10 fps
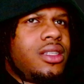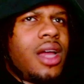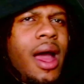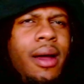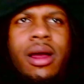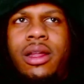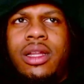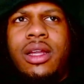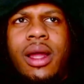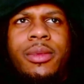I,
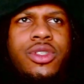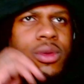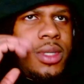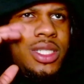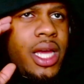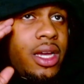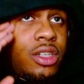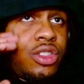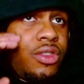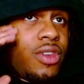am assuming this is like
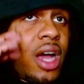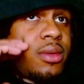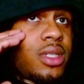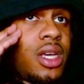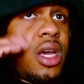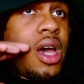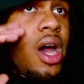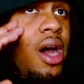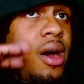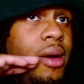country vibes.
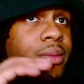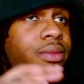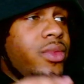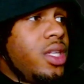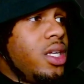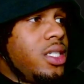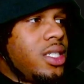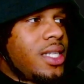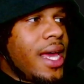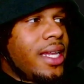Um, it's
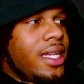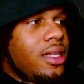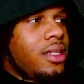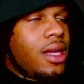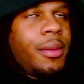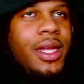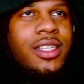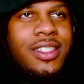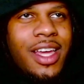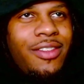just like I mean, this
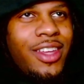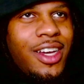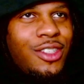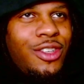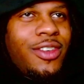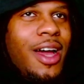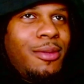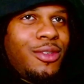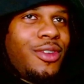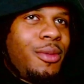is definitely country vibes.
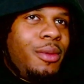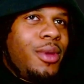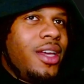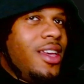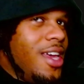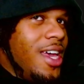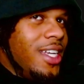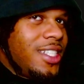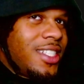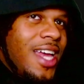You feel me? But
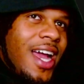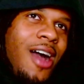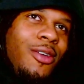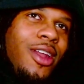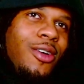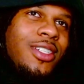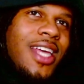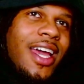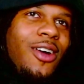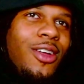it's just like I don't know. It's
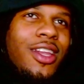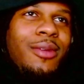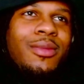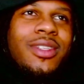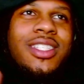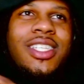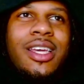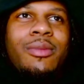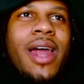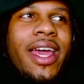like all of them
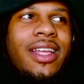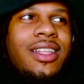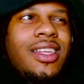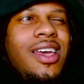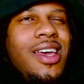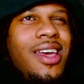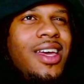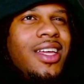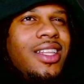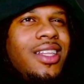seem like
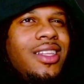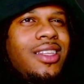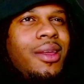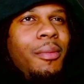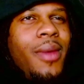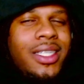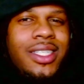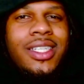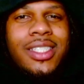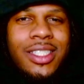the
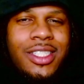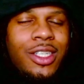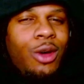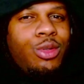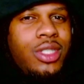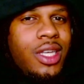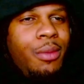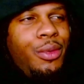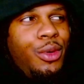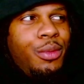message is so
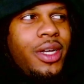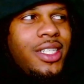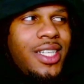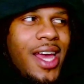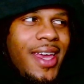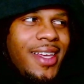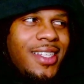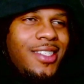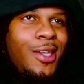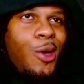simple, but it's like
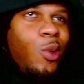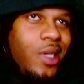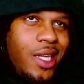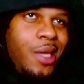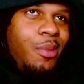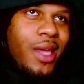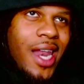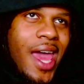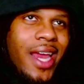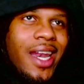so deep and
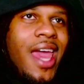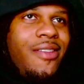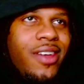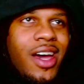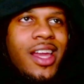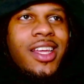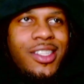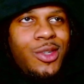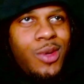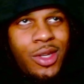like knife cut
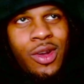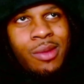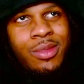into it. You know what I'm